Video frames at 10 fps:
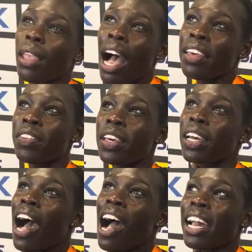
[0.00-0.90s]
I think
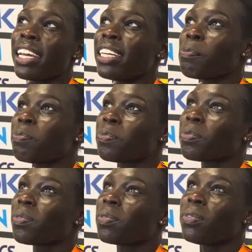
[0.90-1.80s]
I,
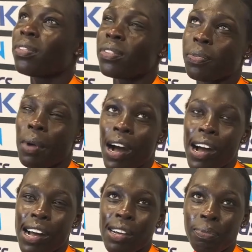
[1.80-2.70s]

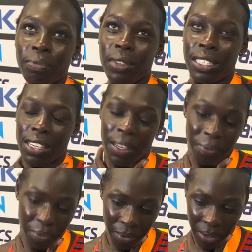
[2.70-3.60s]
um, let's see.
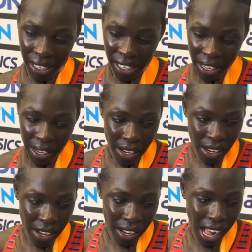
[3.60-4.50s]

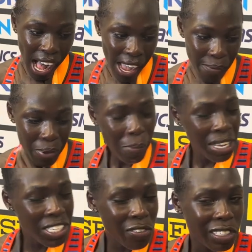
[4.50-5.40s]
I put
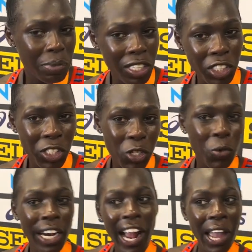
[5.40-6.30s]
myself in a position to
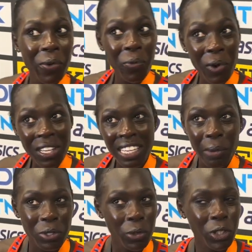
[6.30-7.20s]
where I was
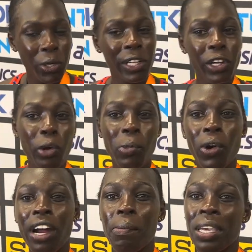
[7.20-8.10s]
able to enjoy it a little
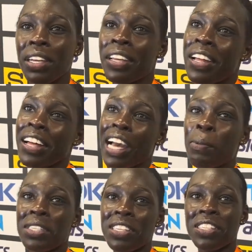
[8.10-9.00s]
more. I mean,
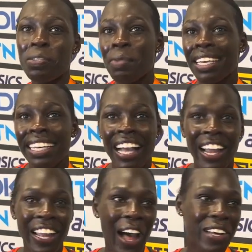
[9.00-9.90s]
coming to this meet,
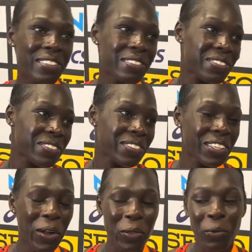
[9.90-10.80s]
I kind of,
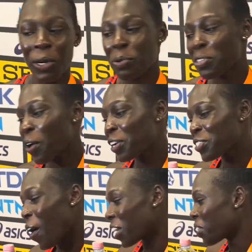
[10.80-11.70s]
you know, the world was already
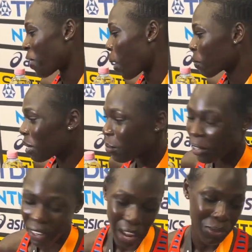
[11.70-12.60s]
talking about me,
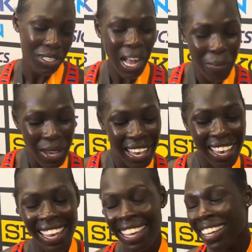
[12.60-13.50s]
whether or not I was
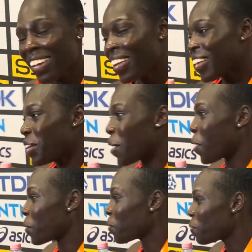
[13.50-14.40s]
coming, you
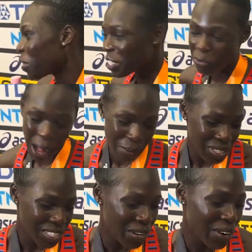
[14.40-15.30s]
know, what is Bobby
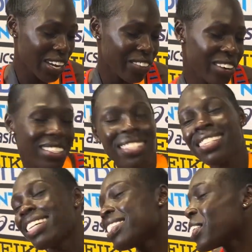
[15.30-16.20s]
doing? What is
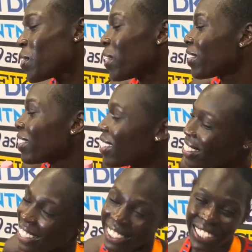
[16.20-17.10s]
Athing doing? The thing's gonna